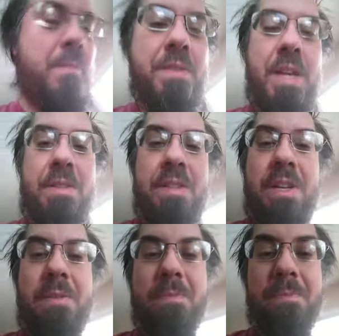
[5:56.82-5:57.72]
that
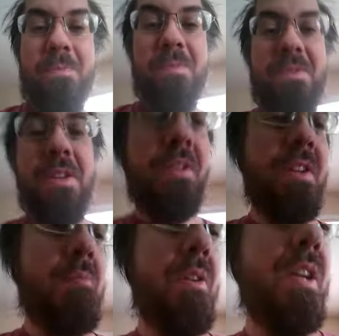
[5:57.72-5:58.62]
they didn't
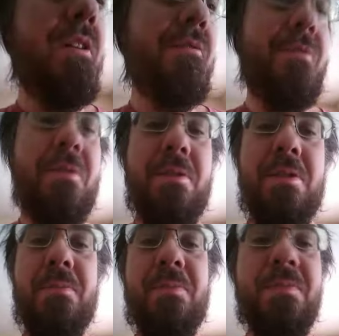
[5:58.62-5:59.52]
like being out
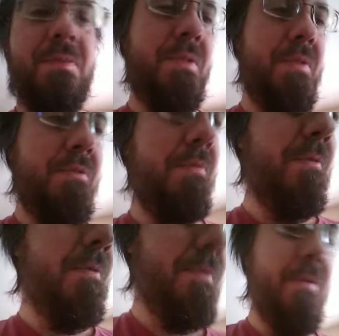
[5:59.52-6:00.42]
for
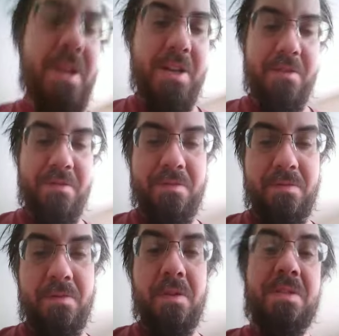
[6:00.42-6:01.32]

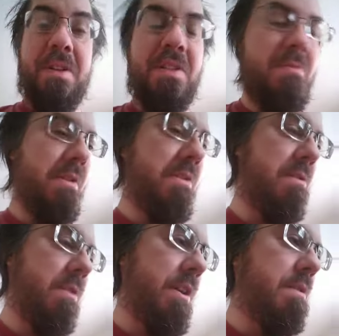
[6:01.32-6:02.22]
6 minutes
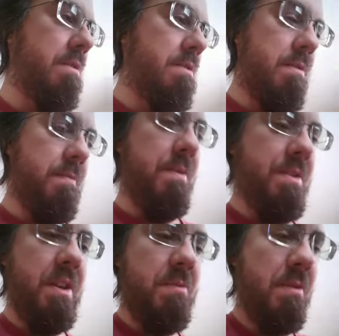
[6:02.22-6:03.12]
straight.
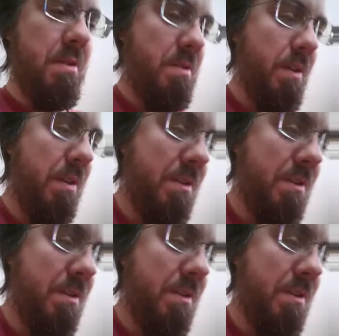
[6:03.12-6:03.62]
6 minutes straight